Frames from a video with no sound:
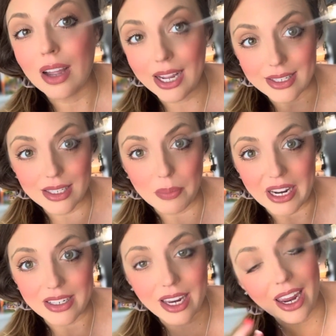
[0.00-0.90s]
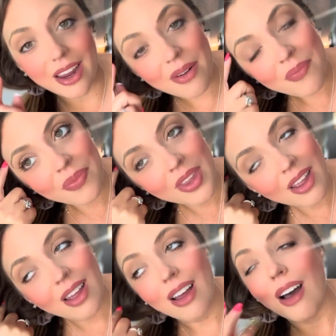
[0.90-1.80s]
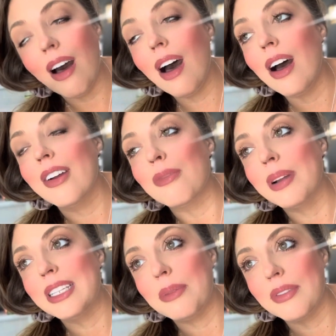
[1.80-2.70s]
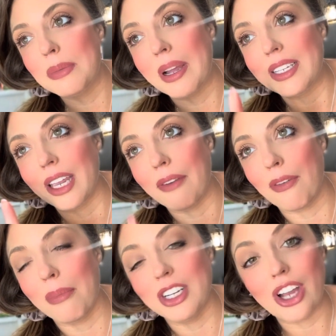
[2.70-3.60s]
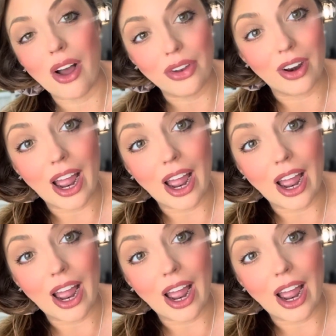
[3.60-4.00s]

It's a spice cake. Oh, it reminds me of a spice cake from my childhood.